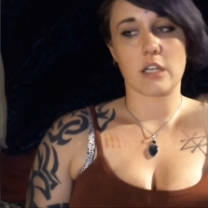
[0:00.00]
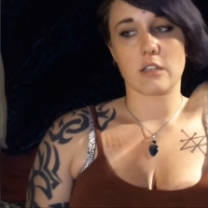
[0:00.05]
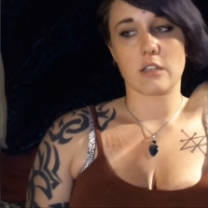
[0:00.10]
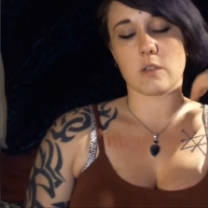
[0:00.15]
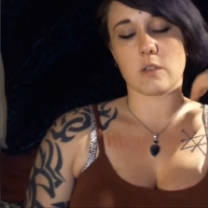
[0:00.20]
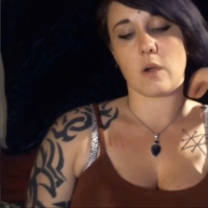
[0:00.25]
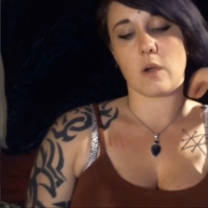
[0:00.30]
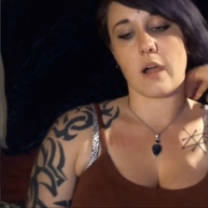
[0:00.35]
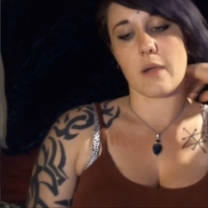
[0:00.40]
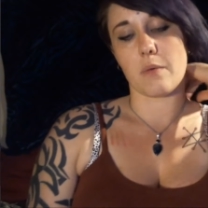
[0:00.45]

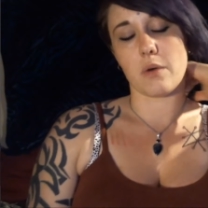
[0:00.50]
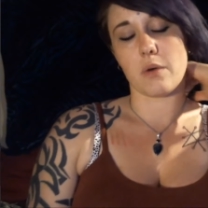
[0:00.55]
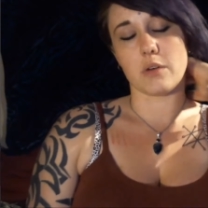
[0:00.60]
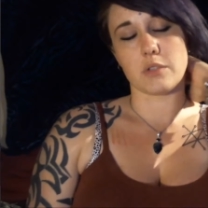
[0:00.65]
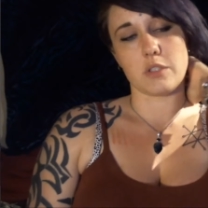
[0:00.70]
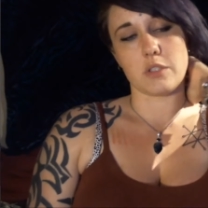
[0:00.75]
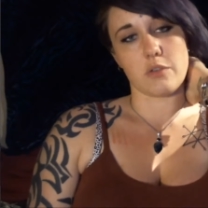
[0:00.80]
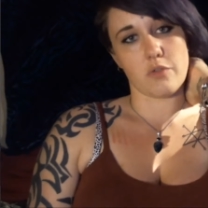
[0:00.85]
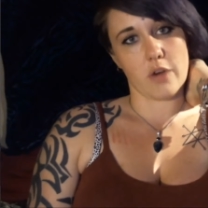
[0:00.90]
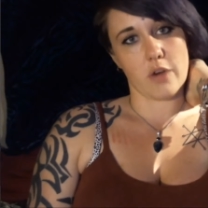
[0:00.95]
So I will
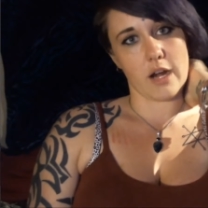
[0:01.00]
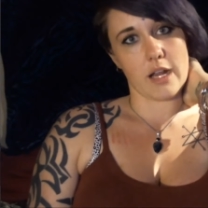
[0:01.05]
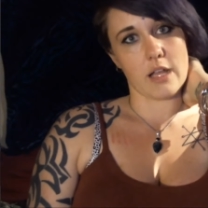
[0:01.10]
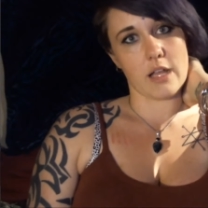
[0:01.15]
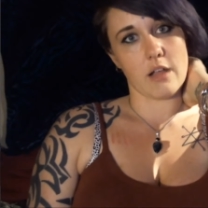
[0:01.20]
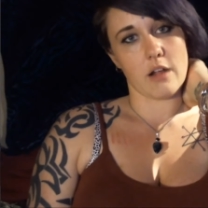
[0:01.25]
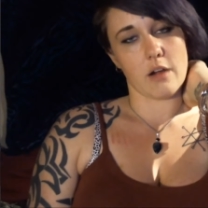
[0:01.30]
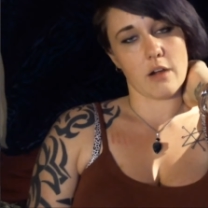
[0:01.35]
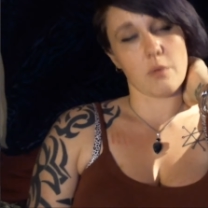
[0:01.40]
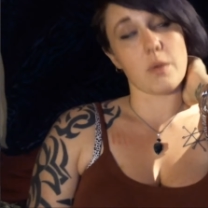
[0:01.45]
do
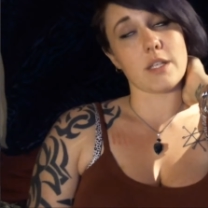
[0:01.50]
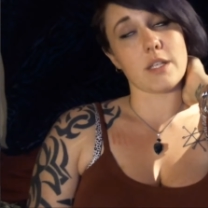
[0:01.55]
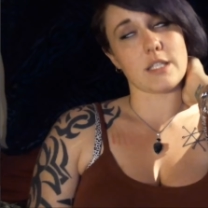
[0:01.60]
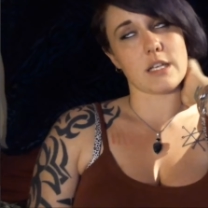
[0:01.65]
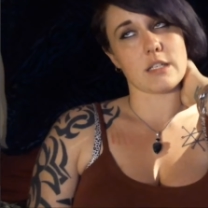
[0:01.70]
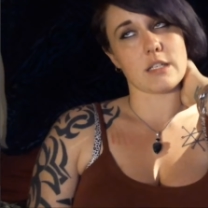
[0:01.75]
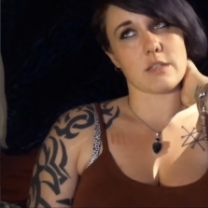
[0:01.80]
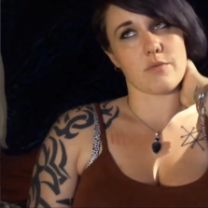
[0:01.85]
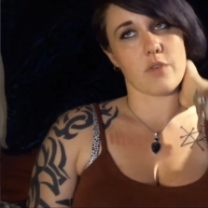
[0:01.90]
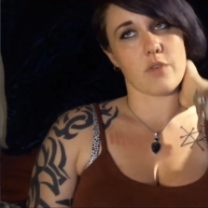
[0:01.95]

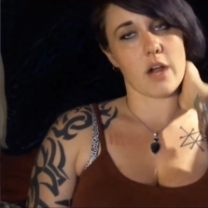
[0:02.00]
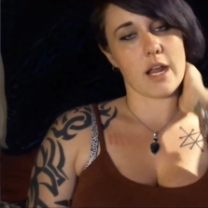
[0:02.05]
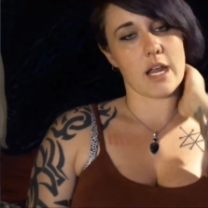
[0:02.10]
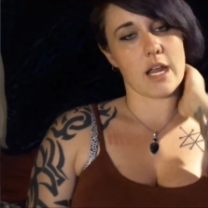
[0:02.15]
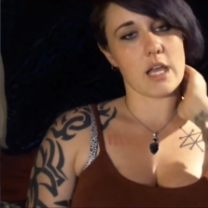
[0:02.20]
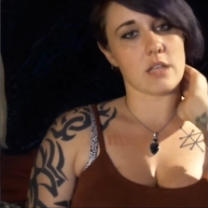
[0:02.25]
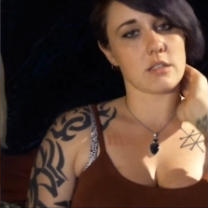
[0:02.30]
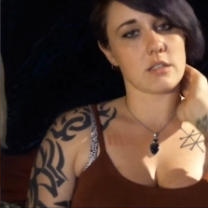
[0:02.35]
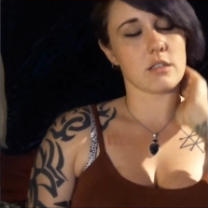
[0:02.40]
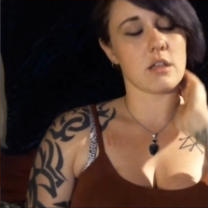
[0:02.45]
Wednesdays and
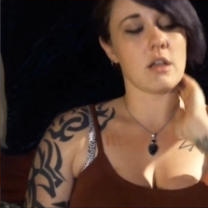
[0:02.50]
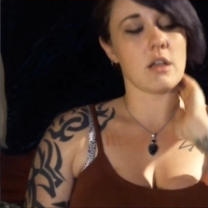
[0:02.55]
Fridays.